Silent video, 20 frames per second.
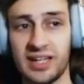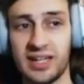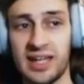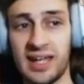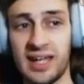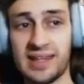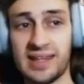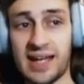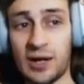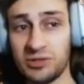
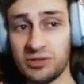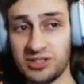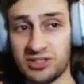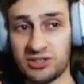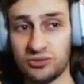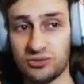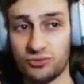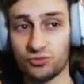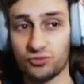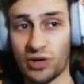That
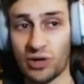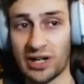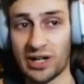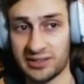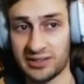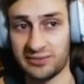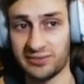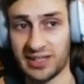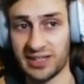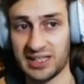one's
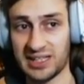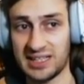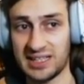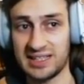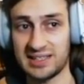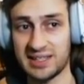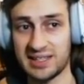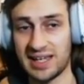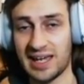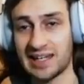relatively
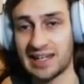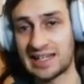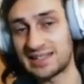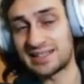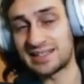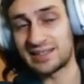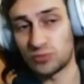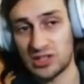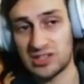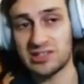easy, and it's
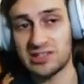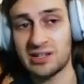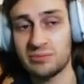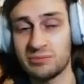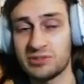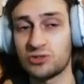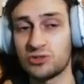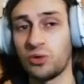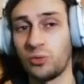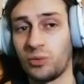the same
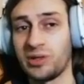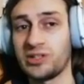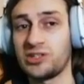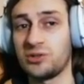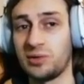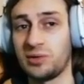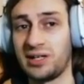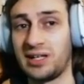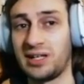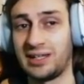as what we
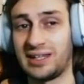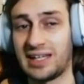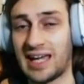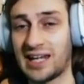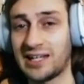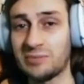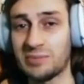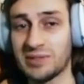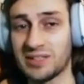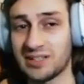do in the
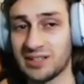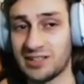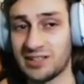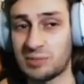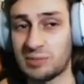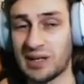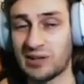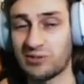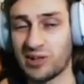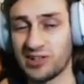any %
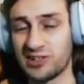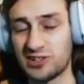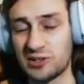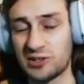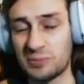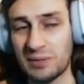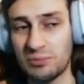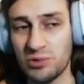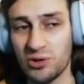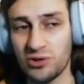speedrun, so
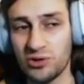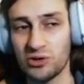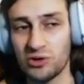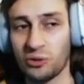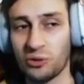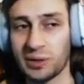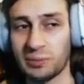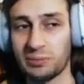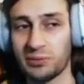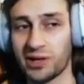people are
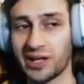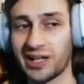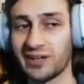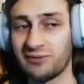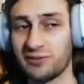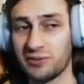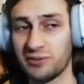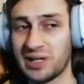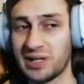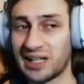normally pretty
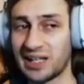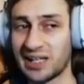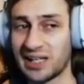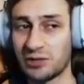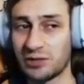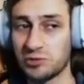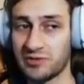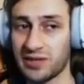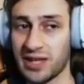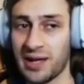familiar
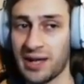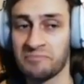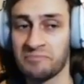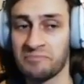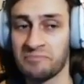with that.